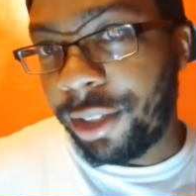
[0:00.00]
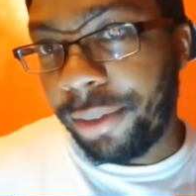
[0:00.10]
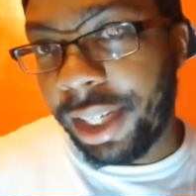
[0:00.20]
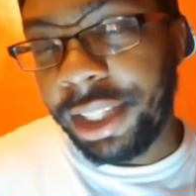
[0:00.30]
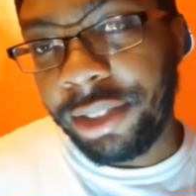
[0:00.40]

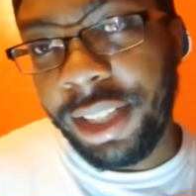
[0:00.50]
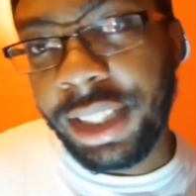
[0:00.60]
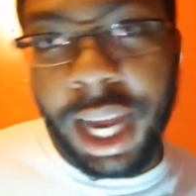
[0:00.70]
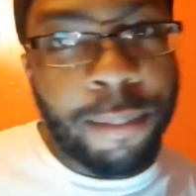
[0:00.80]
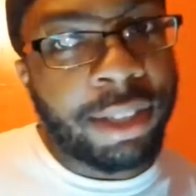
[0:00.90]
week
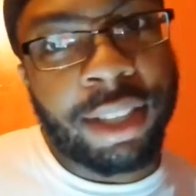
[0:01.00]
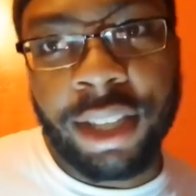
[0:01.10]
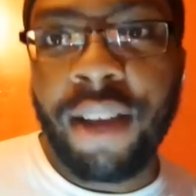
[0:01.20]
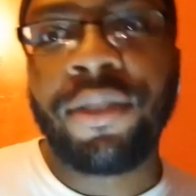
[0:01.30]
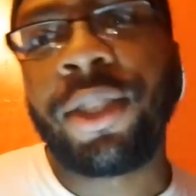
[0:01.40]
HOH. Everybody's gonna
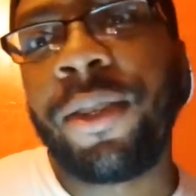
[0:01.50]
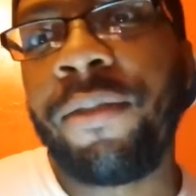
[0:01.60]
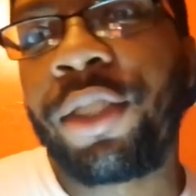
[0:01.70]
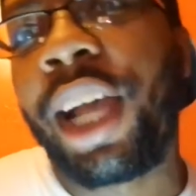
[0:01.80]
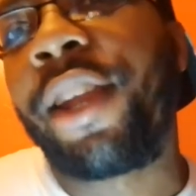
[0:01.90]
come to him
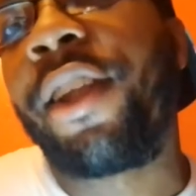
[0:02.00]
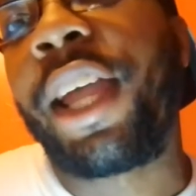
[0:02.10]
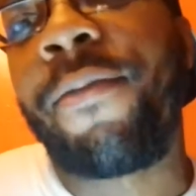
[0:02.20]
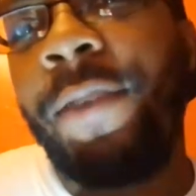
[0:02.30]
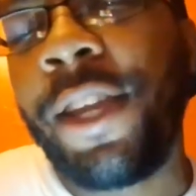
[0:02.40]
trying to like
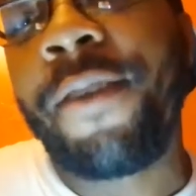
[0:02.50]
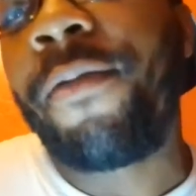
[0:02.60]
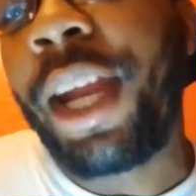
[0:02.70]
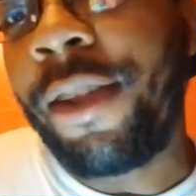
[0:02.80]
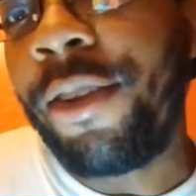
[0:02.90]
feed him
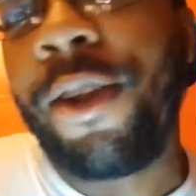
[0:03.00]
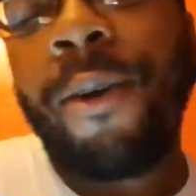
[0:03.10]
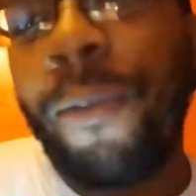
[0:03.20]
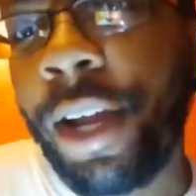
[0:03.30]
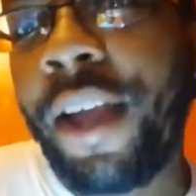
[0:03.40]
like
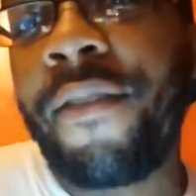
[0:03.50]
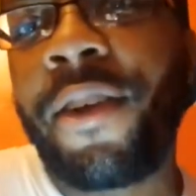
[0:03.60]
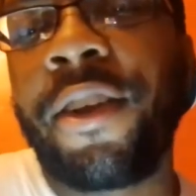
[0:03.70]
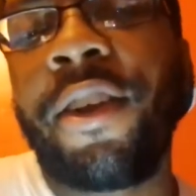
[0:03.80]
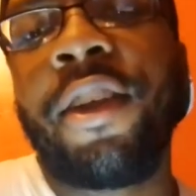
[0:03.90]

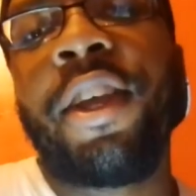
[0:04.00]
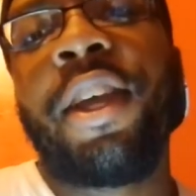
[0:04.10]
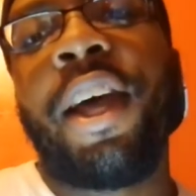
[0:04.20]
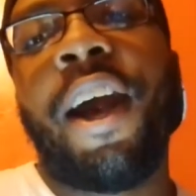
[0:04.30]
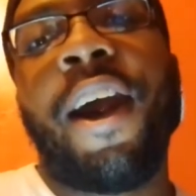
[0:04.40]
whatever.
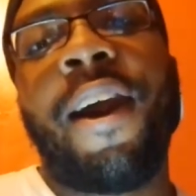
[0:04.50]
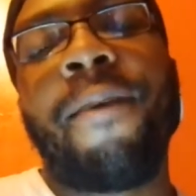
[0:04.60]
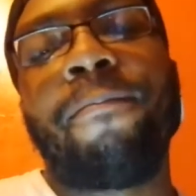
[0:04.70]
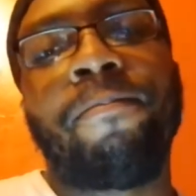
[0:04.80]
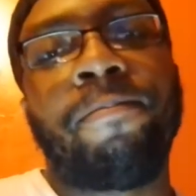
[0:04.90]
Um,
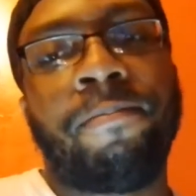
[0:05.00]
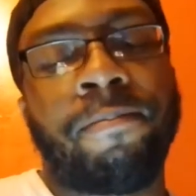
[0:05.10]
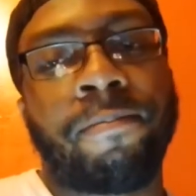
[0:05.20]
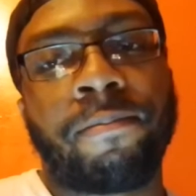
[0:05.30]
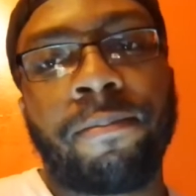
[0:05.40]

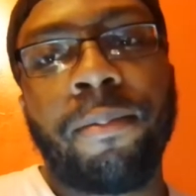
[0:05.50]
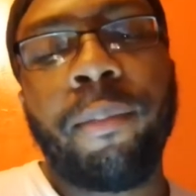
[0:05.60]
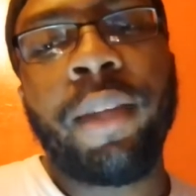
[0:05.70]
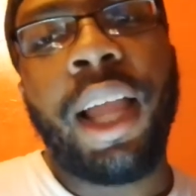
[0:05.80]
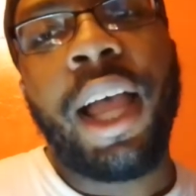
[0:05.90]

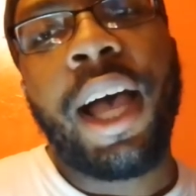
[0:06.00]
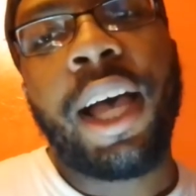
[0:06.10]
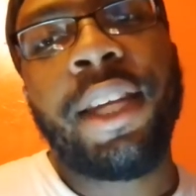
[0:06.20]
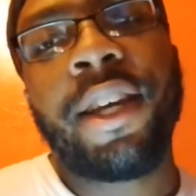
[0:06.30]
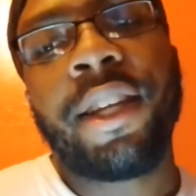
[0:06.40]

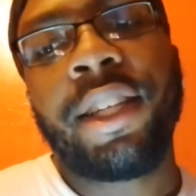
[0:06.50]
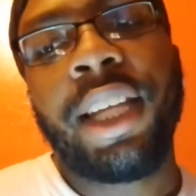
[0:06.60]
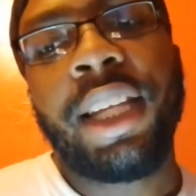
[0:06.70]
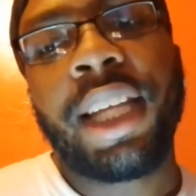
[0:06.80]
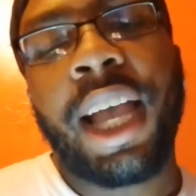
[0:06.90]
Another
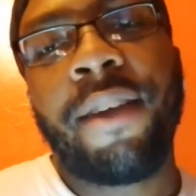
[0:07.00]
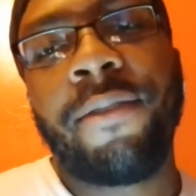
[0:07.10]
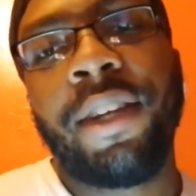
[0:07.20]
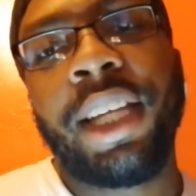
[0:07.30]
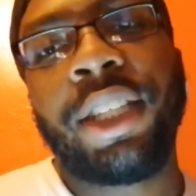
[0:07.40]
thing that
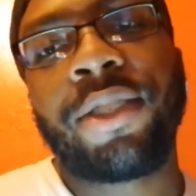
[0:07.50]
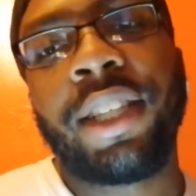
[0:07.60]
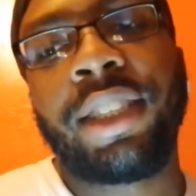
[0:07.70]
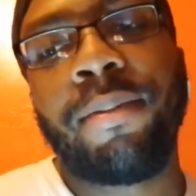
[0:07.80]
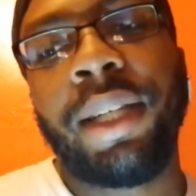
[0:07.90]
really
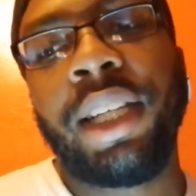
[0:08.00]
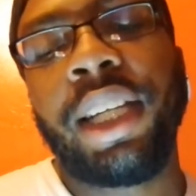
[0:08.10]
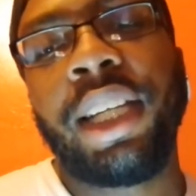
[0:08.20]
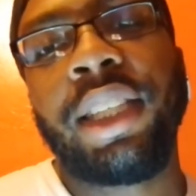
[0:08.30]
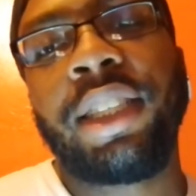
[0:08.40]
interests me
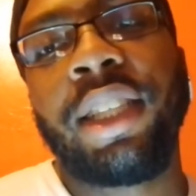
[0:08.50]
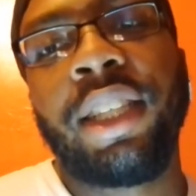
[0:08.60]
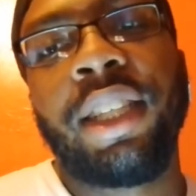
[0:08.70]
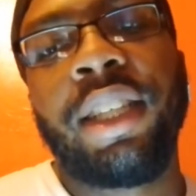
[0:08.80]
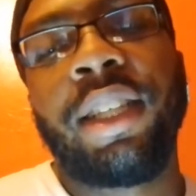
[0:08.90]
is
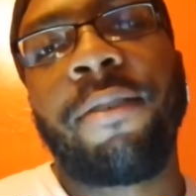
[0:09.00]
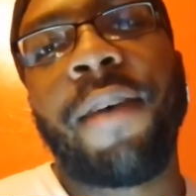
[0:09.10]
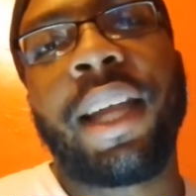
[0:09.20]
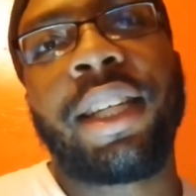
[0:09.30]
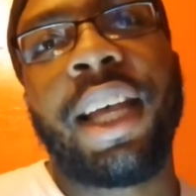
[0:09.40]
the
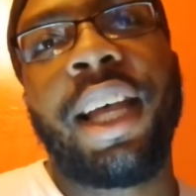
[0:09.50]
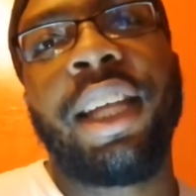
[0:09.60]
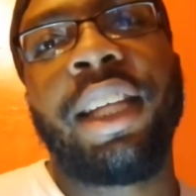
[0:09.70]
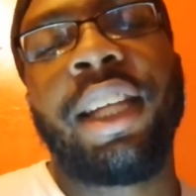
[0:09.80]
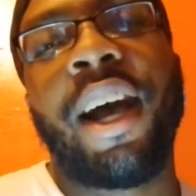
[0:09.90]
fact that
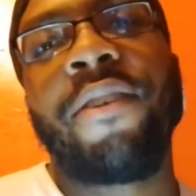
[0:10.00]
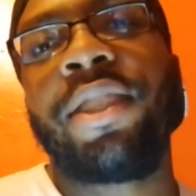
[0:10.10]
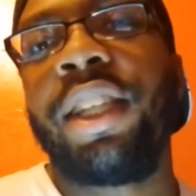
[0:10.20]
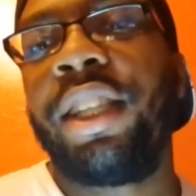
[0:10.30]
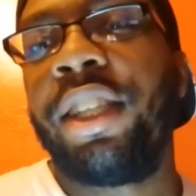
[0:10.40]

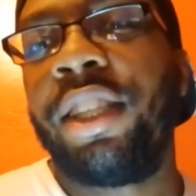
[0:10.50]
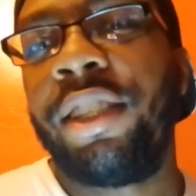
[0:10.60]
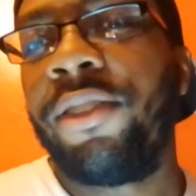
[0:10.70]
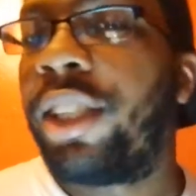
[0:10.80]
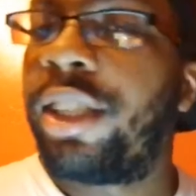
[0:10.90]
obviously
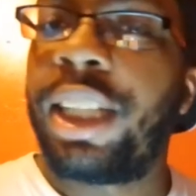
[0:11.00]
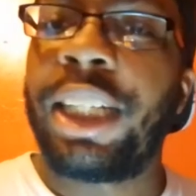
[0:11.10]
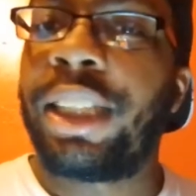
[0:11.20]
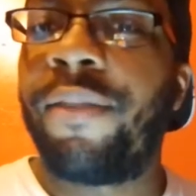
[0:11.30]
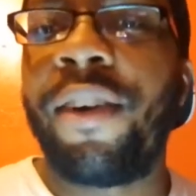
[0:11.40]
with the
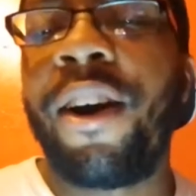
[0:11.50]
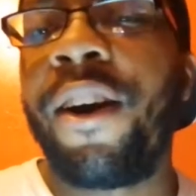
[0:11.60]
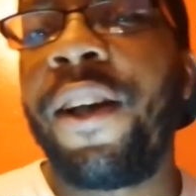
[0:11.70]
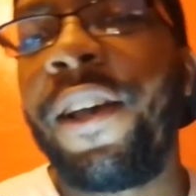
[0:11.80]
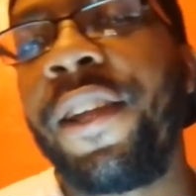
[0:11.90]

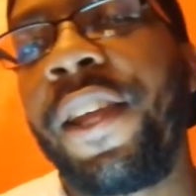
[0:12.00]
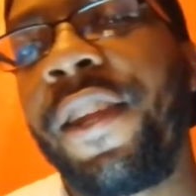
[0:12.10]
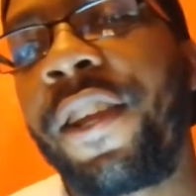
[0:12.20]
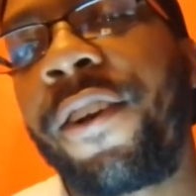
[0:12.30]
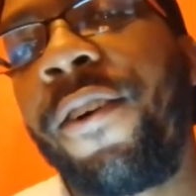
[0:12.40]
Devon and
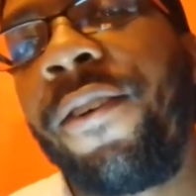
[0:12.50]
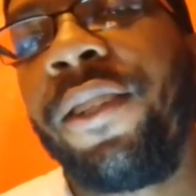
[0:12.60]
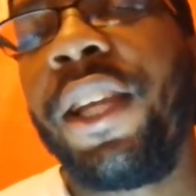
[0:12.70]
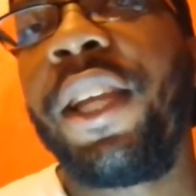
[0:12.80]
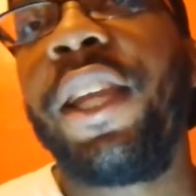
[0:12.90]
Nicole
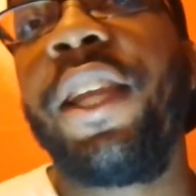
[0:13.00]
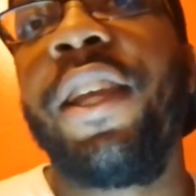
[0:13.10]
thingy,